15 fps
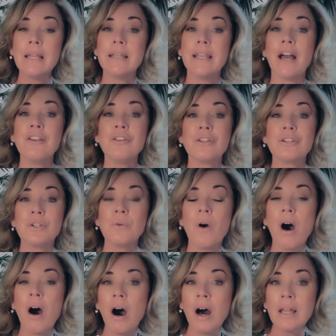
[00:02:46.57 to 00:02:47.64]
Now you can do
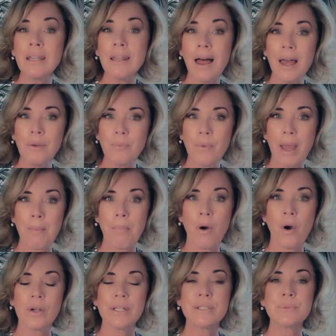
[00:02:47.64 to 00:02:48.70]
online wrap
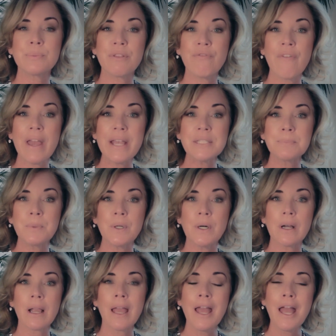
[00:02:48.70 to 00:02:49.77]
parties with
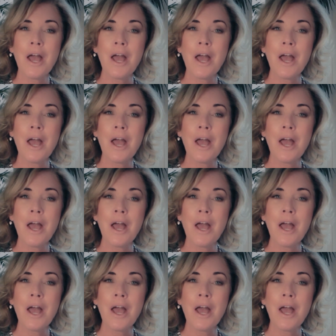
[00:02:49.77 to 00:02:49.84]
Facebook.